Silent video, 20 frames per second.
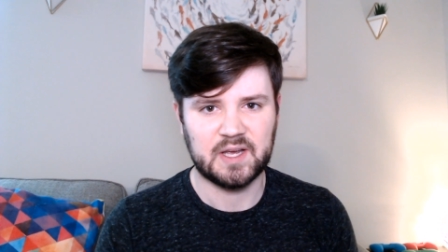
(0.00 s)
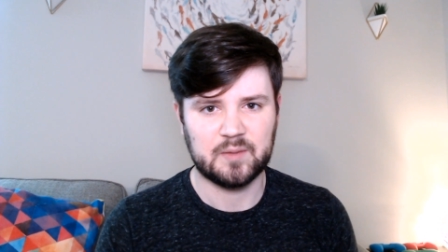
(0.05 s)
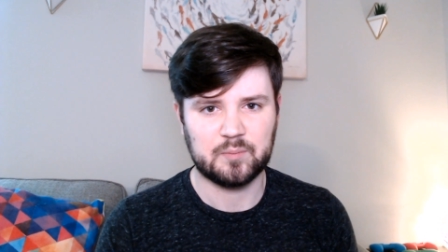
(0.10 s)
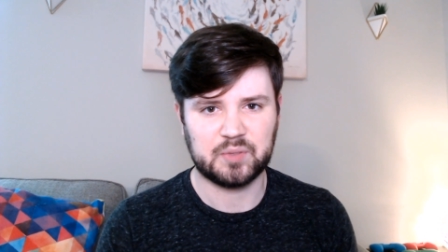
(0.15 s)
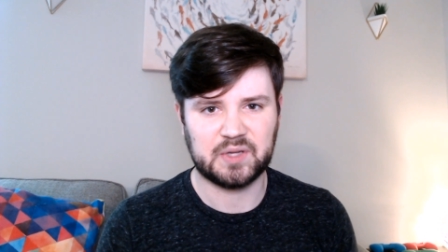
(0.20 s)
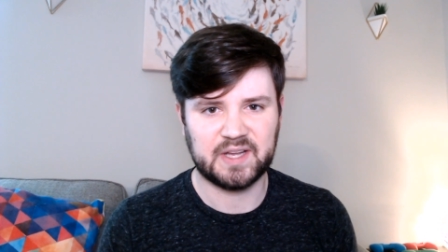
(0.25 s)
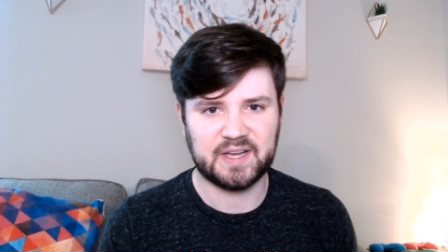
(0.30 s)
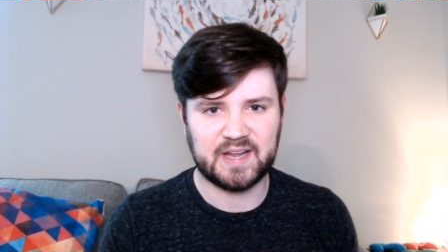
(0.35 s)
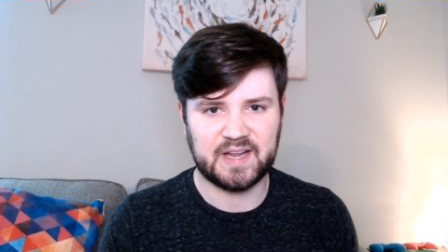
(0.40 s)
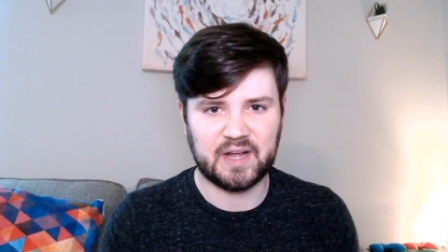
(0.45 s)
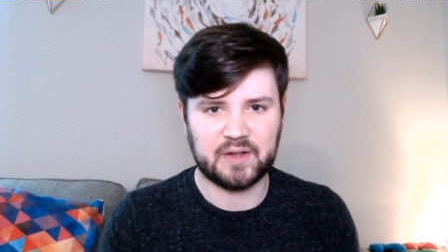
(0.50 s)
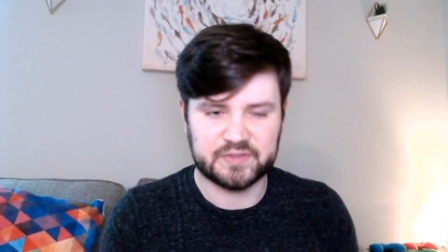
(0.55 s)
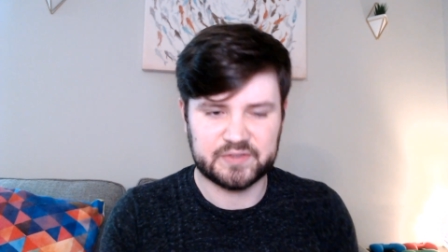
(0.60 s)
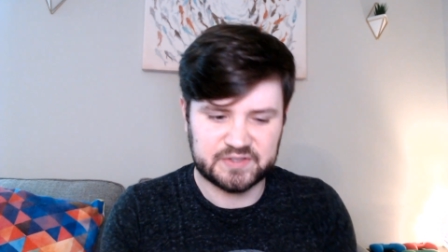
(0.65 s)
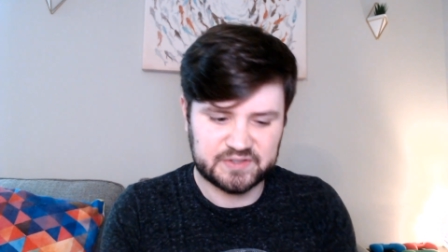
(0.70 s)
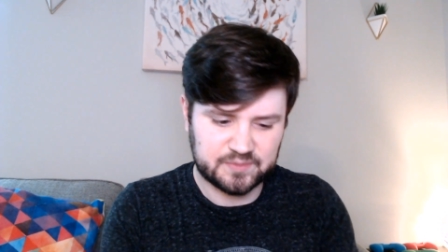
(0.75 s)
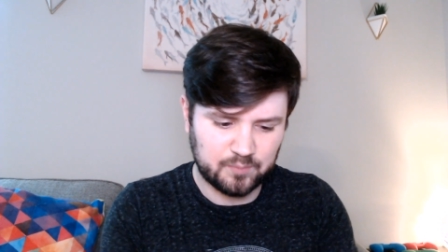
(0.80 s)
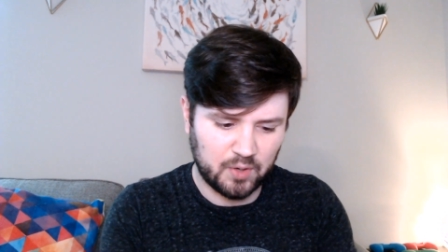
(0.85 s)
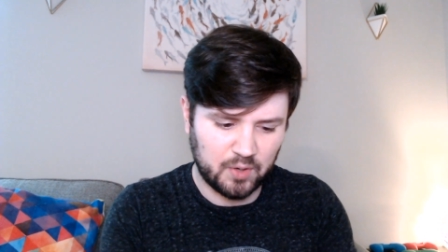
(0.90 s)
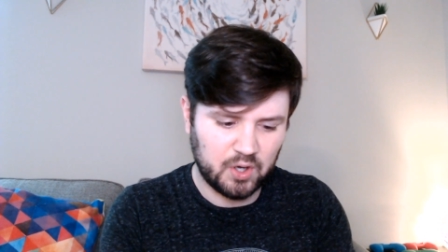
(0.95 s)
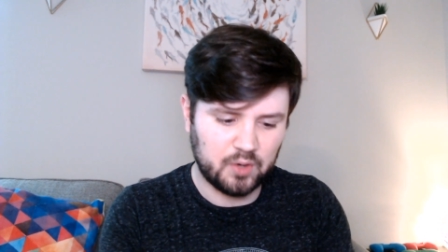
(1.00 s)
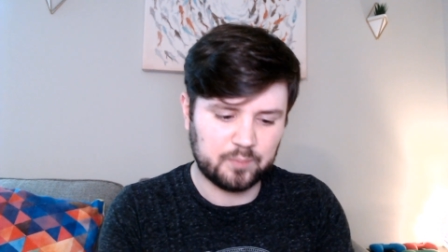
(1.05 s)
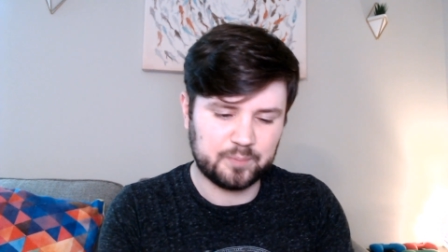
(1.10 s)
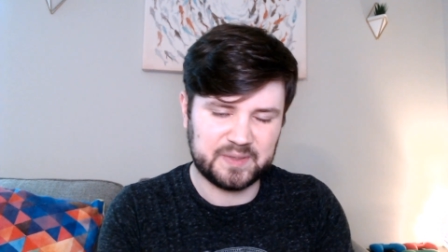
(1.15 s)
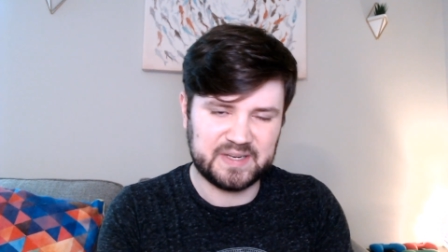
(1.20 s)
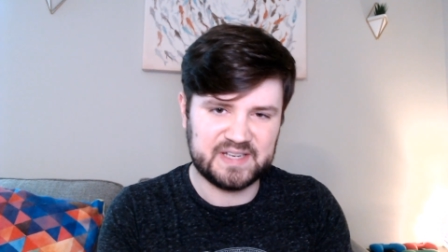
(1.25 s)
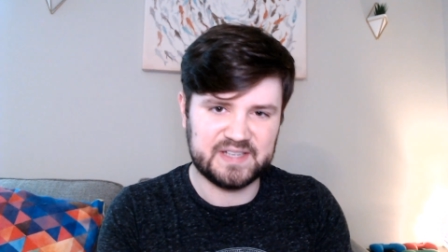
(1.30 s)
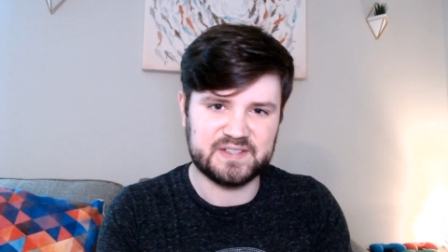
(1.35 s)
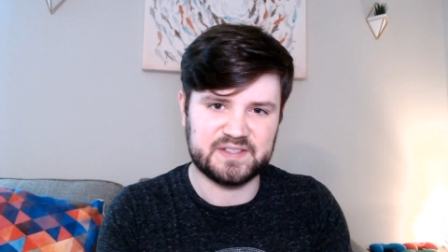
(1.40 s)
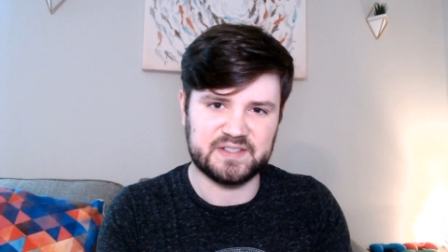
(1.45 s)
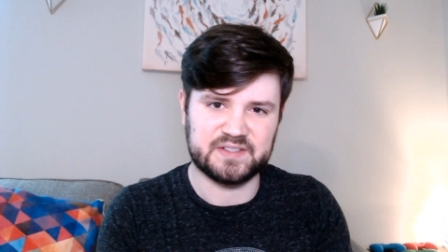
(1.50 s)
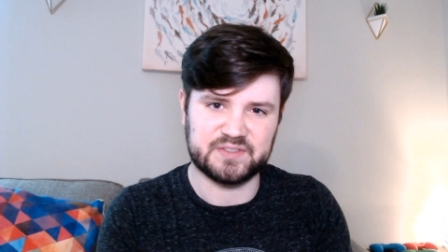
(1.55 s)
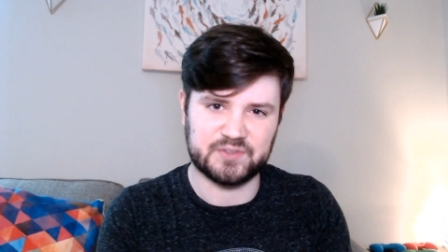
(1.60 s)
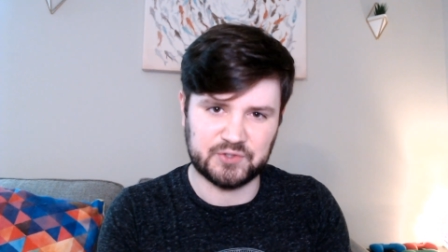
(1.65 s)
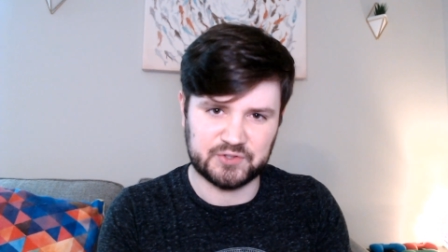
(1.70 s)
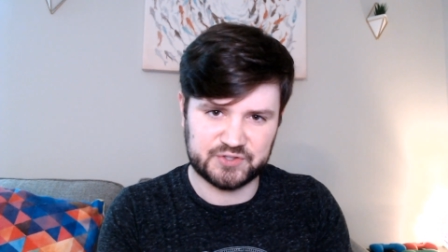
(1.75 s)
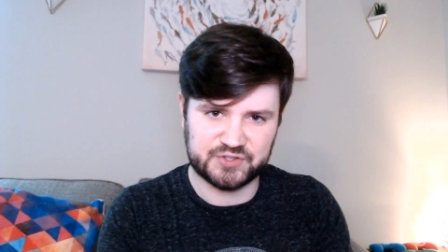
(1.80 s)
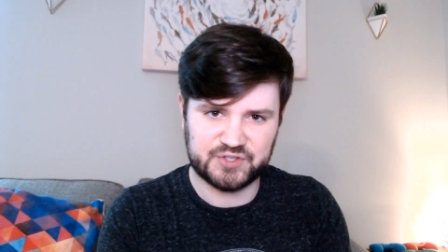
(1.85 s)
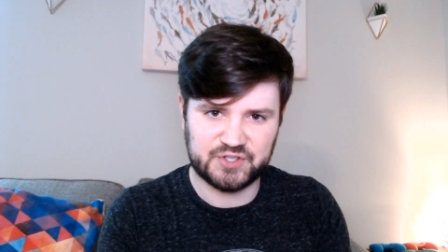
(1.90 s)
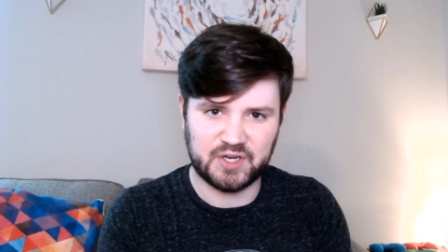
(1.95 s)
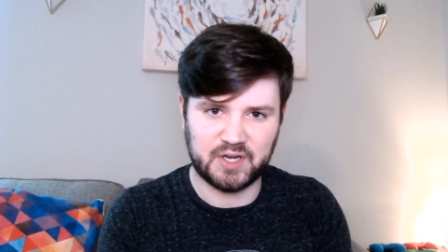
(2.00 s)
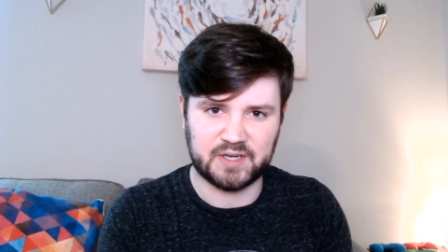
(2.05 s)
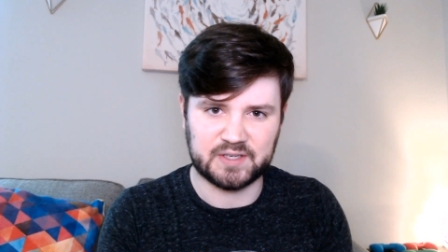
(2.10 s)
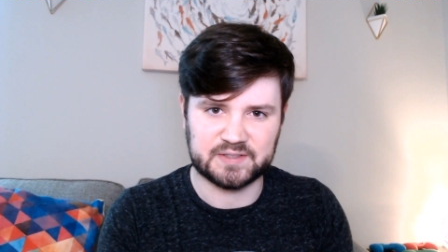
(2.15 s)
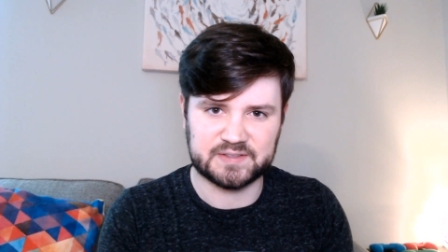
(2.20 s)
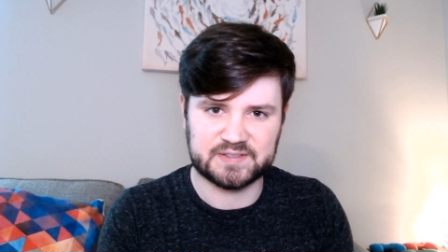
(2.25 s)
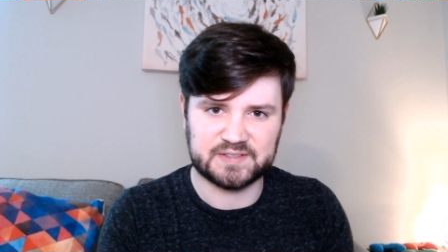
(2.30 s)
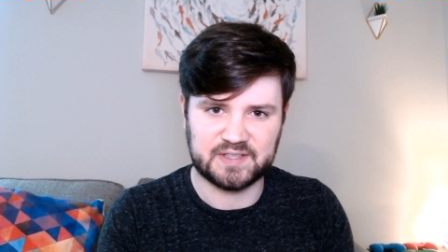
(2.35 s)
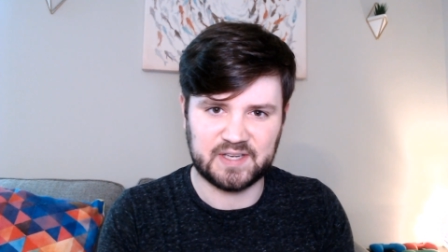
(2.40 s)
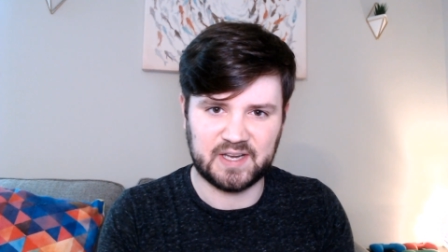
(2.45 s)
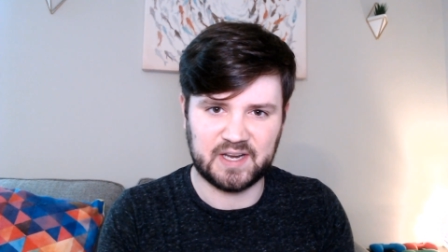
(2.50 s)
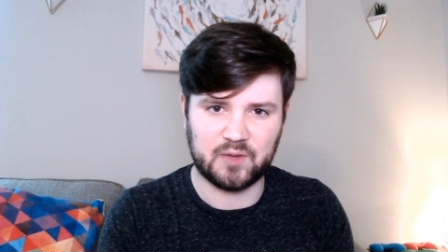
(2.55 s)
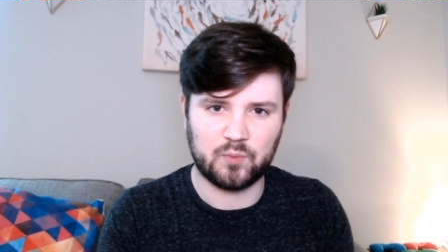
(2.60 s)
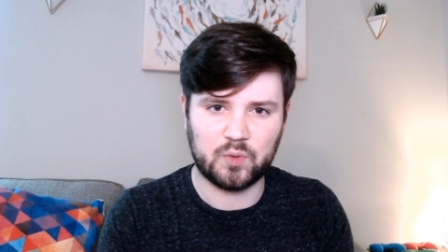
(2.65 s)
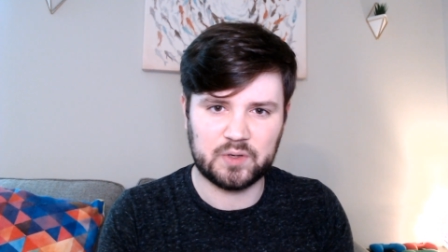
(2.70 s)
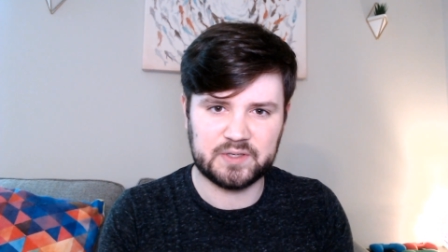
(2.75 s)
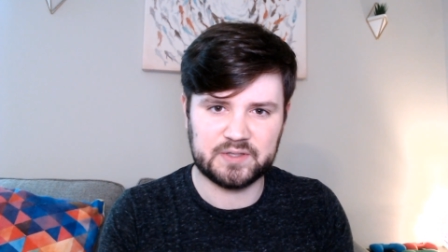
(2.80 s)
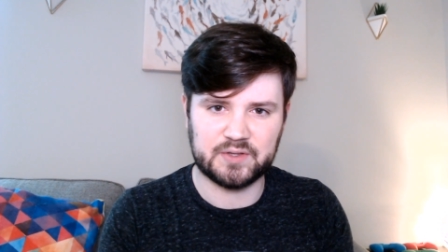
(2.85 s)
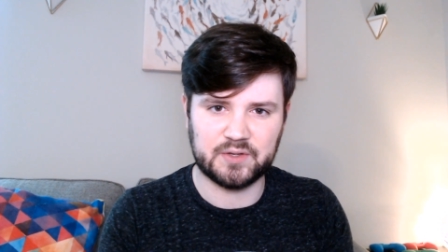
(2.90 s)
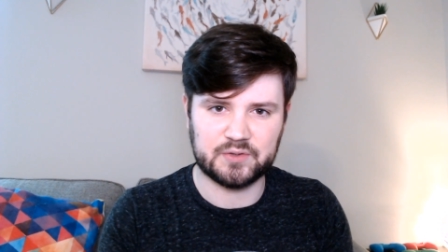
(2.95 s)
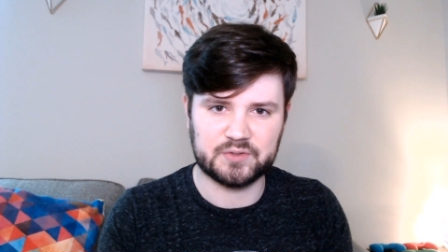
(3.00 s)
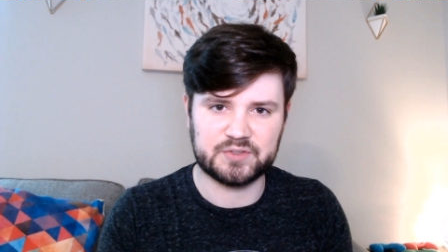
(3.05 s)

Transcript: plan out small pieces or chunks, and I wanted those